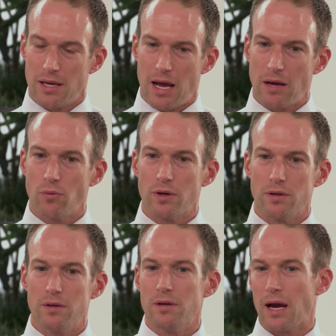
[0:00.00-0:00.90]
And I
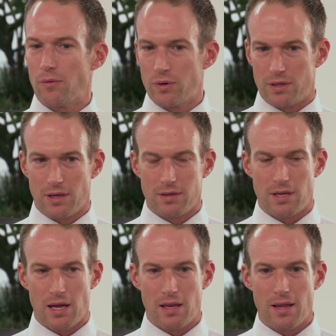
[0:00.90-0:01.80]
would
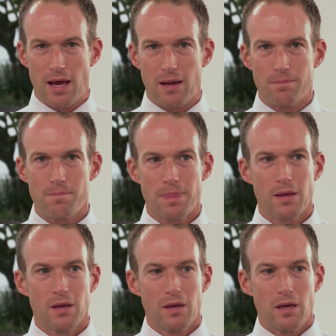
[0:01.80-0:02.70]
contend that
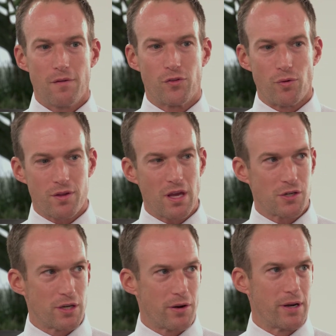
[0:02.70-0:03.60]
if the
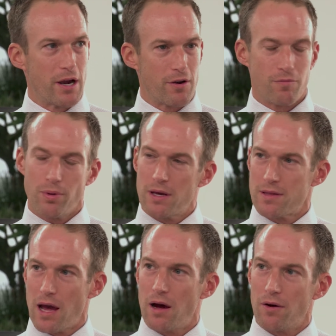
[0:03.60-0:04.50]
recessionary narrative
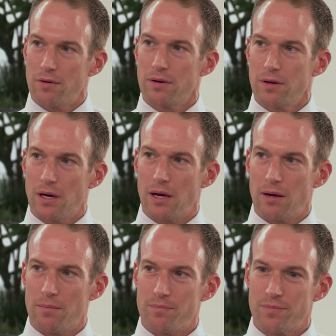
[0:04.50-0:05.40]
plays out
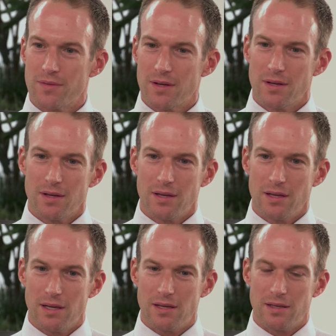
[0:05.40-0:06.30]

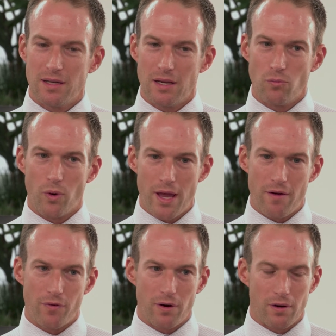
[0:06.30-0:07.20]
in
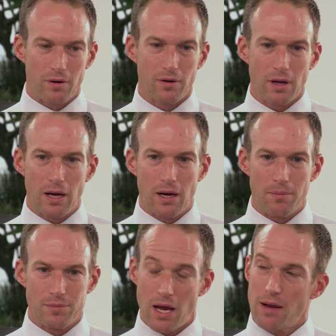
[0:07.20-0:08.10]

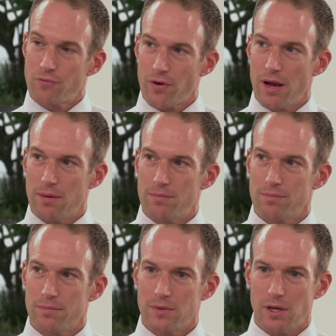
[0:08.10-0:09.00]
whatever time frame,
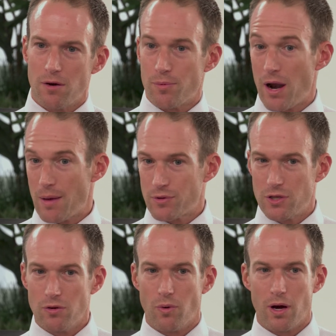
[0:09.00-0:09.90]
perhaps
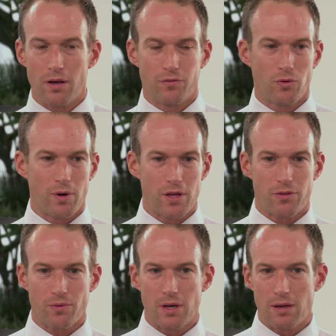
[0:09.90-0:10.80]
Q1 of
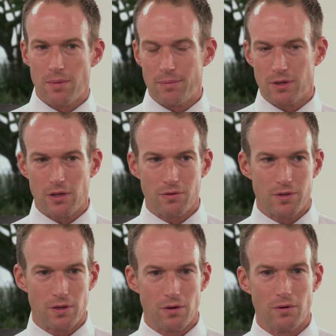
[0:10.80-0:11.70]
23, maybe
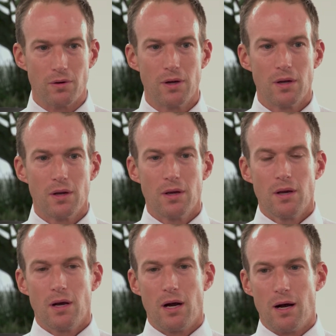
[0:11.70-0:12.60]
Q2,
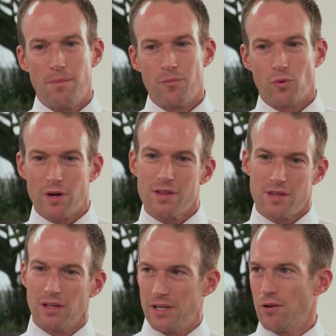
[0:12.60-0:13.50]
we're going to
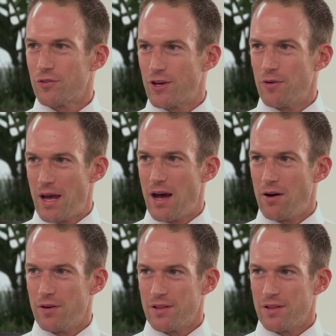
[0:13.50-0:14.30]
see the yields go down.